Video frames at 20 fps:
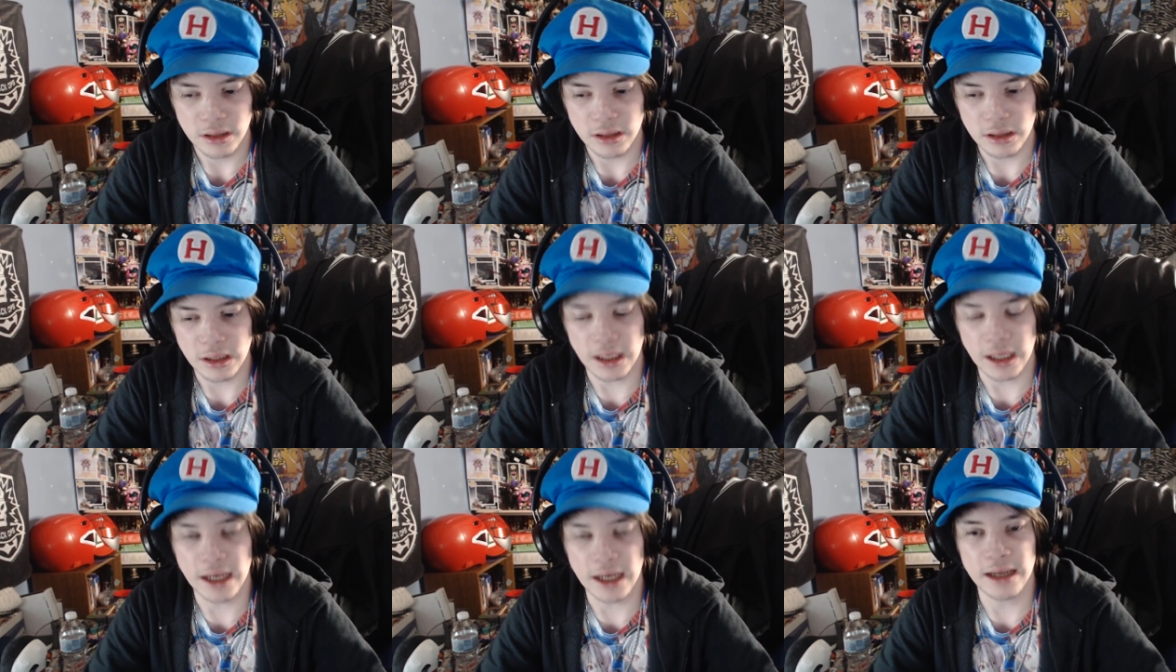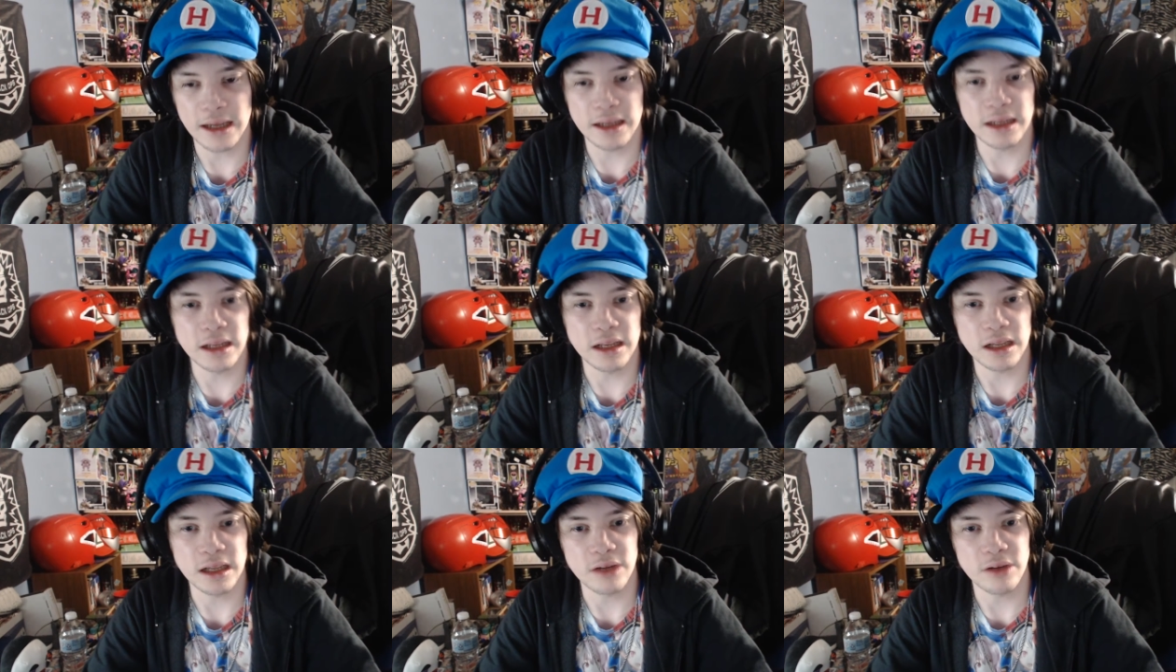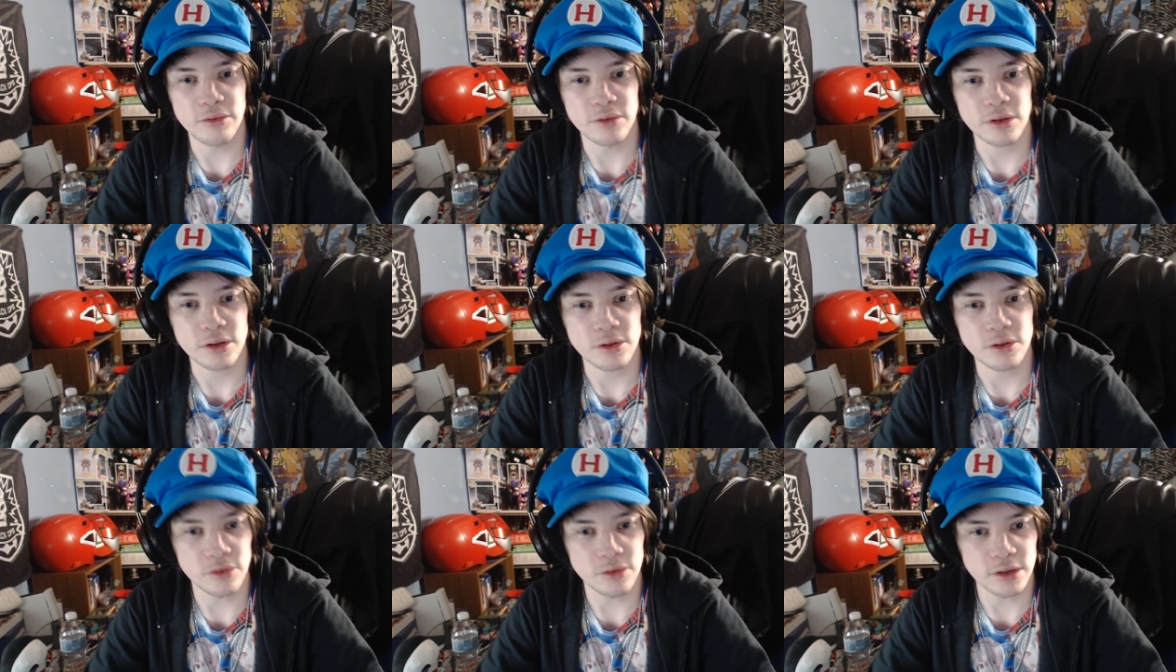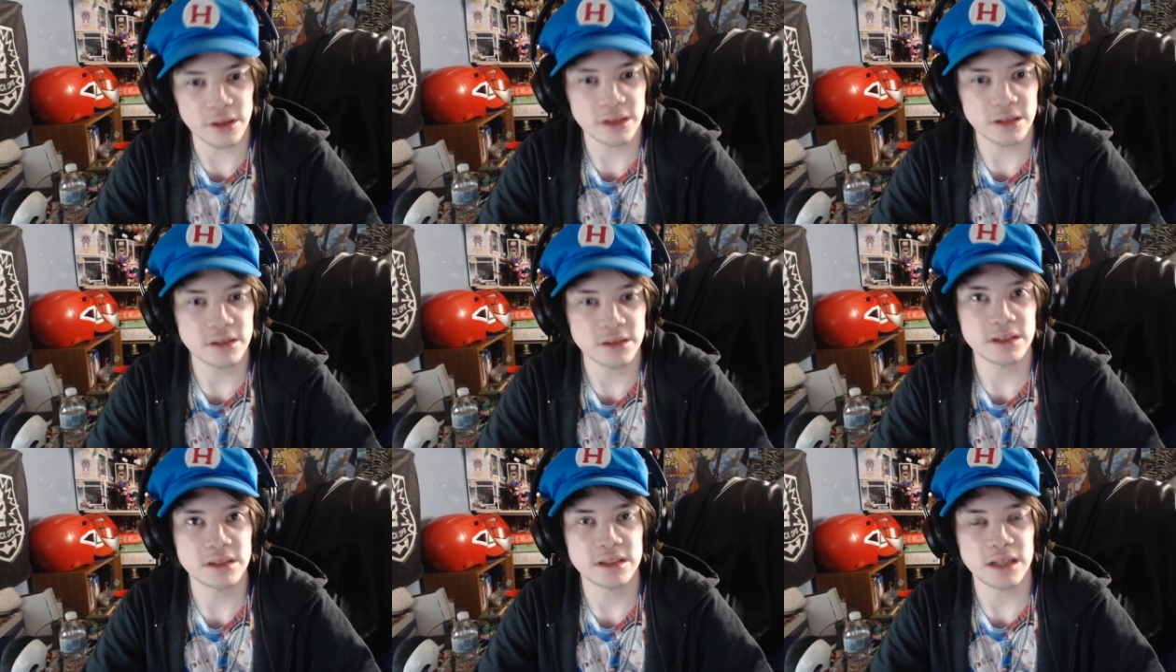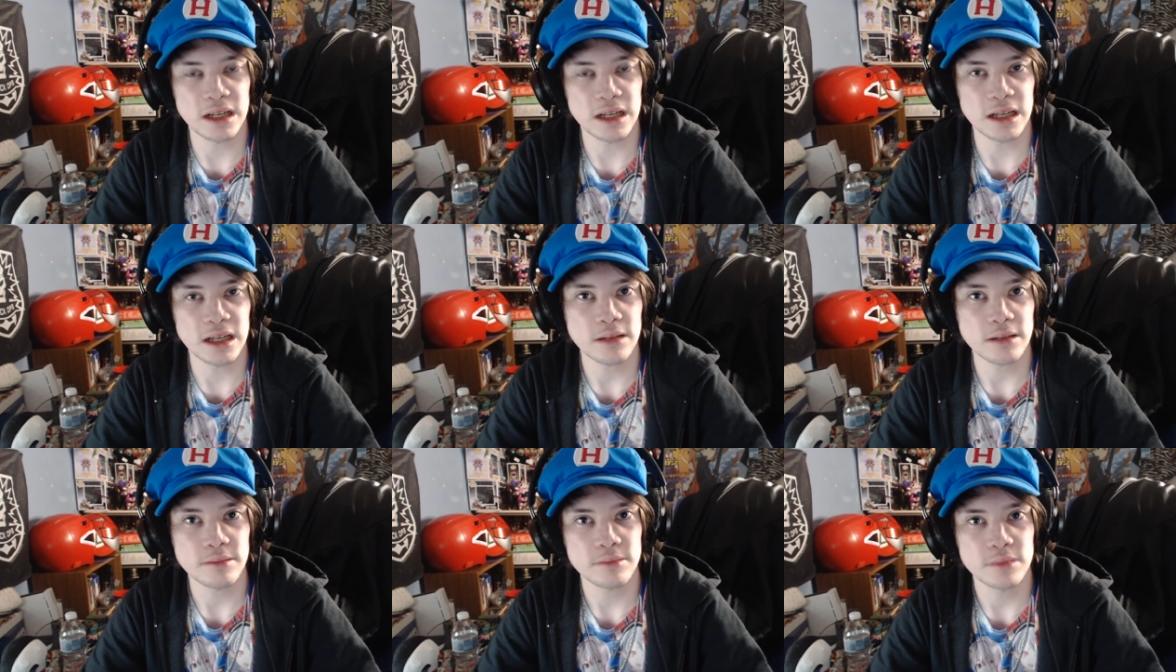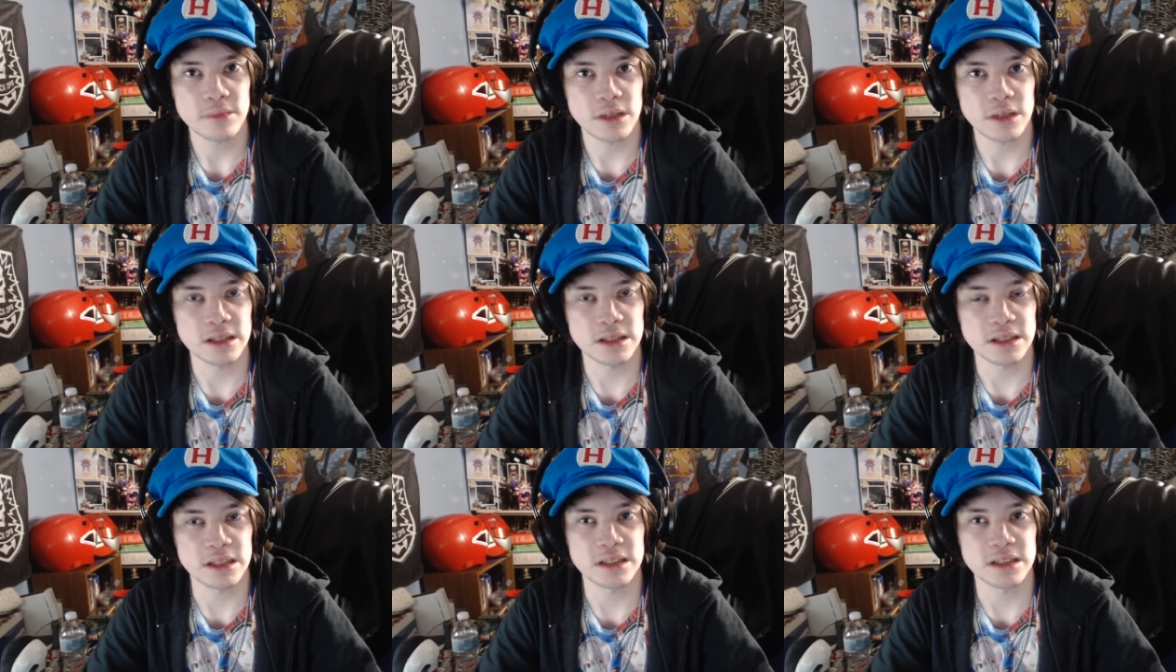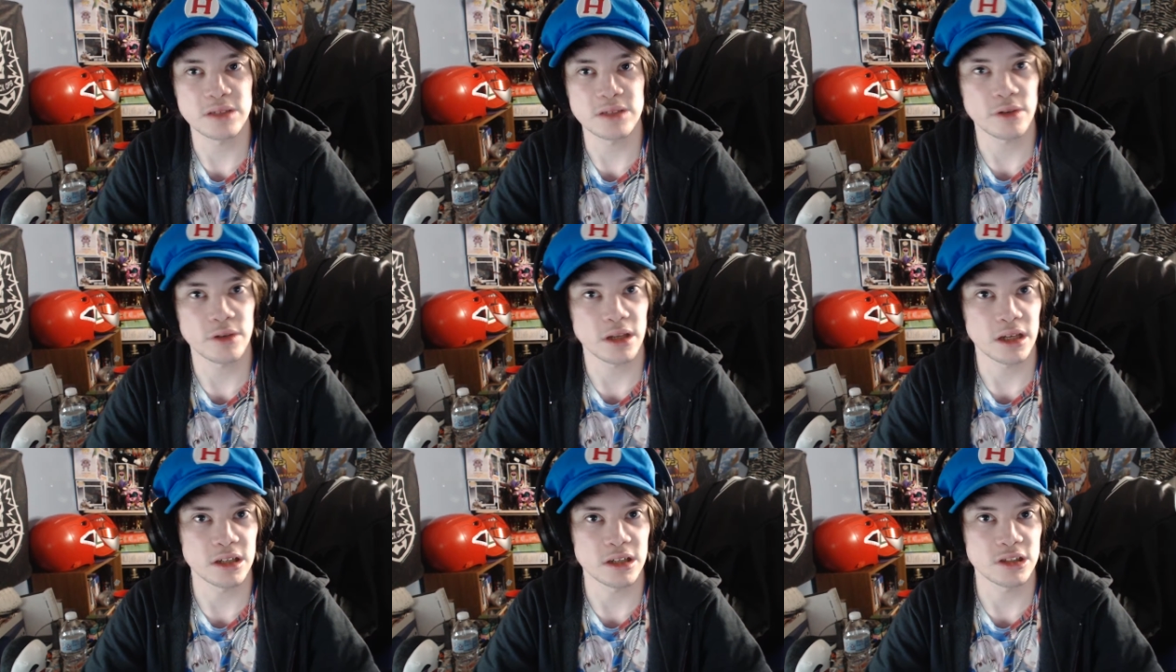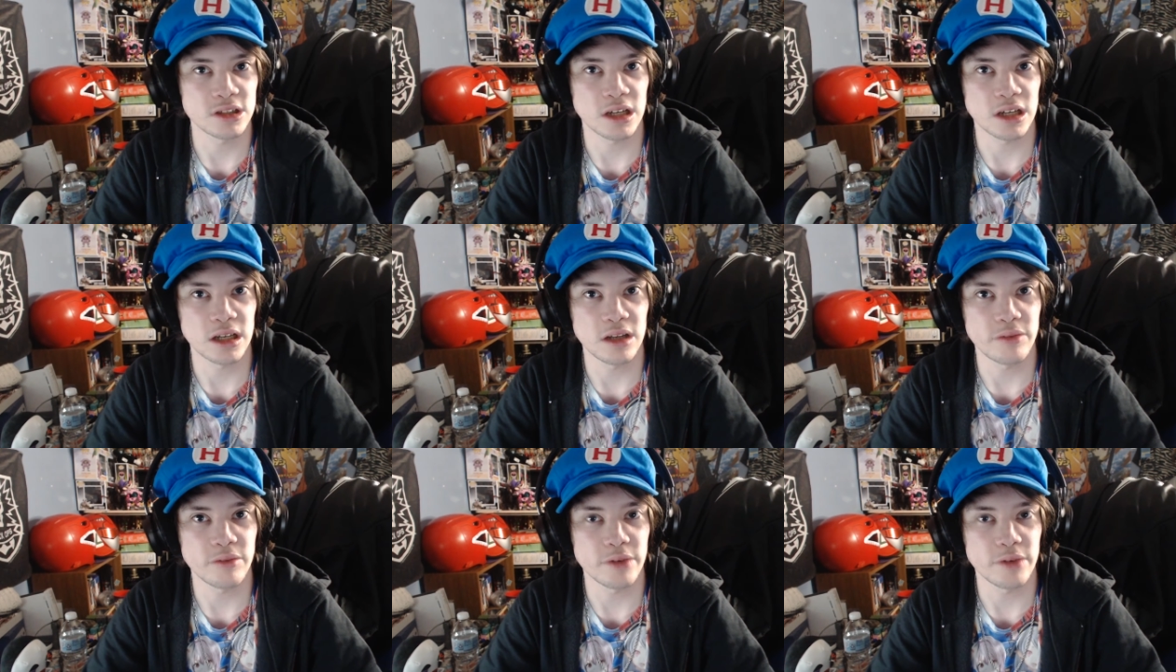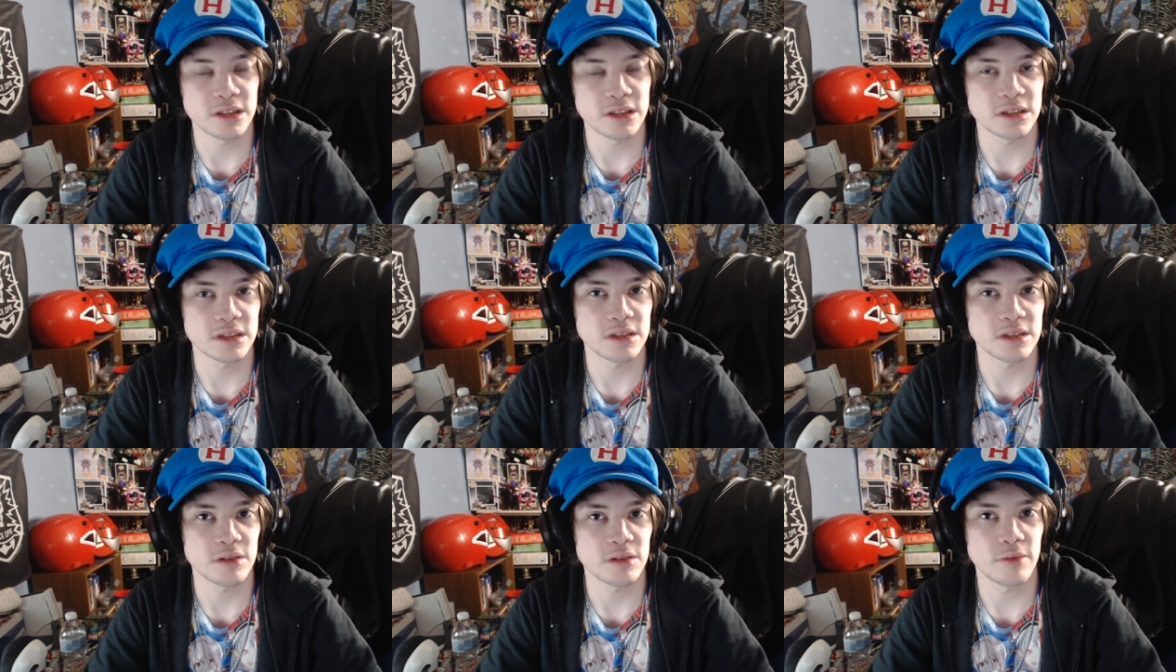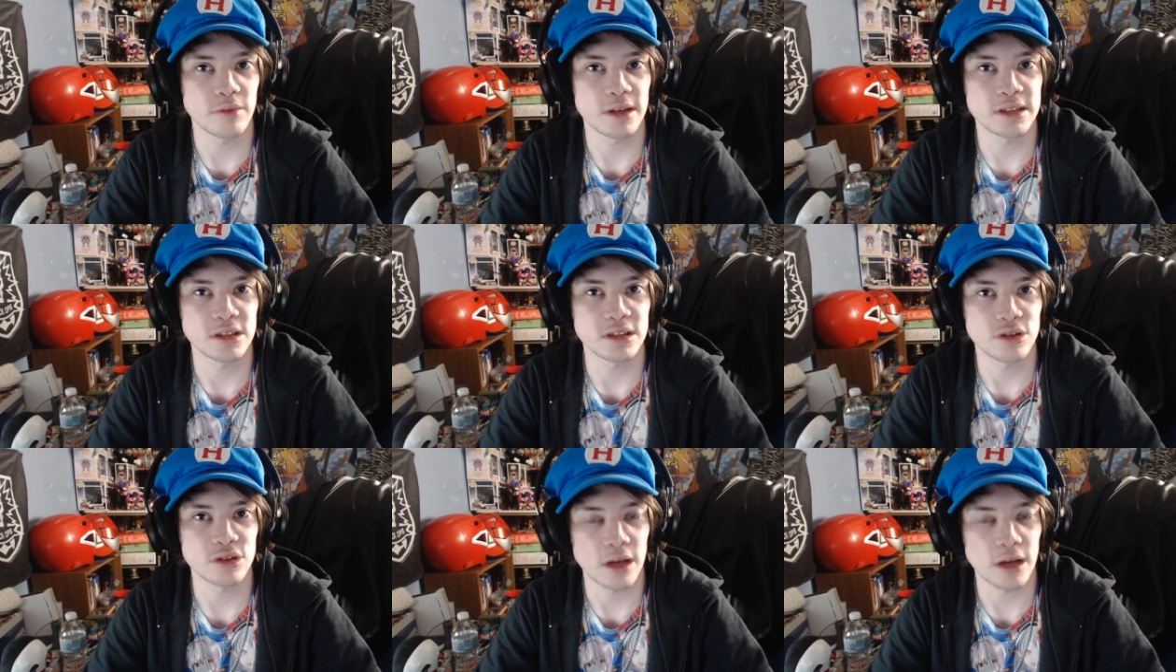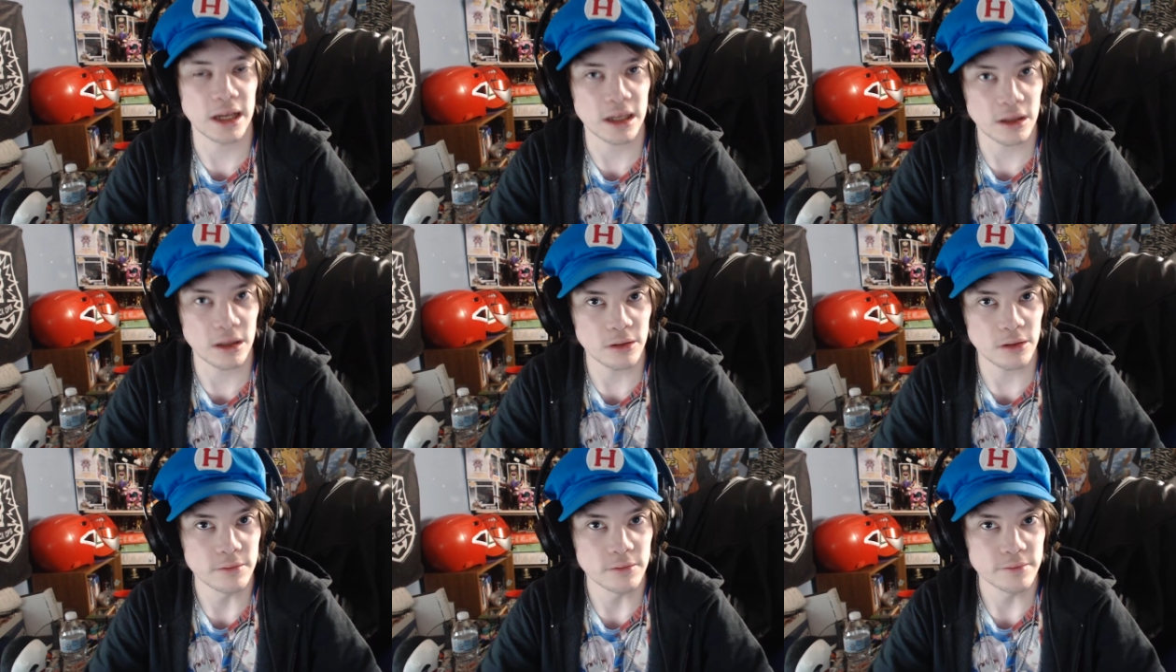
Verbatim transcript: lot in a recorded setting because I still want to get shiny Regis Regidrago.